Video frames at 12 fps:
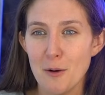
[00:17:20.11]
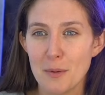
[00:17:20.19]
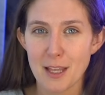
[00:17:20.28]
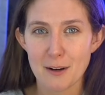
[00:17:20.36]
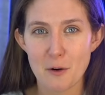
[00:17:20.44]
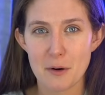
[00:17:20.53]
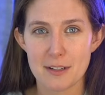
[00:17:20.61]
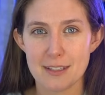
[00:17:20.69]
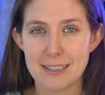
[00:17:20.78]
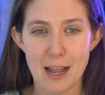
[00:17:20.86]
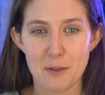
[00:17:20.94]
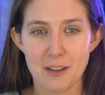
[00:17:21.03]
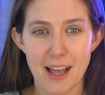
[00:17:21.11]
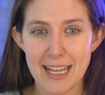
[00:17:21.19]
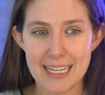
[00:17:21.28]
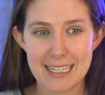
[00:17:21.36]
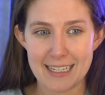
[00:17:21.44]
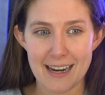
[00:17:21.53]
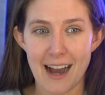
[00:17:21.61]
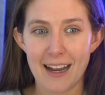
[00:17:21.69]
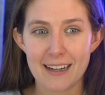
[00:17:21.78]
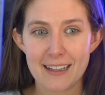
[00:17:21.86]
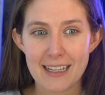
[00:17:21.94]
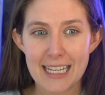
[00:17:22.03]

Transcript: But then of course, down the line, he did not